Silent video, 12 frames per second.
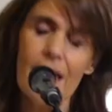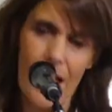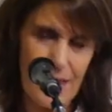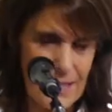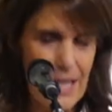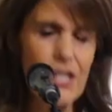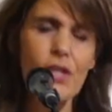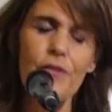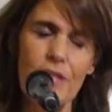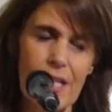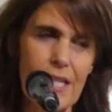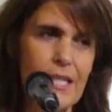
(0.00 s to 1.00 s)
At the age
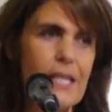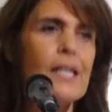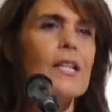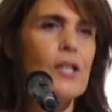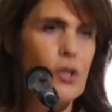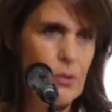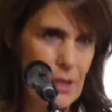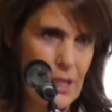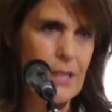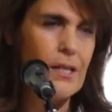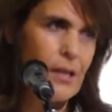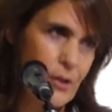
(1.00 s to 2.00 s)
of 16, you
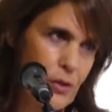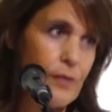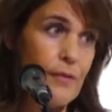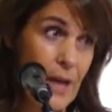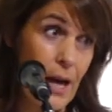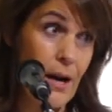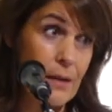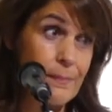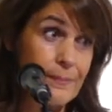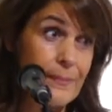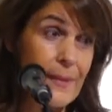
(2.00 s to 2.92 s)
need a lot of care.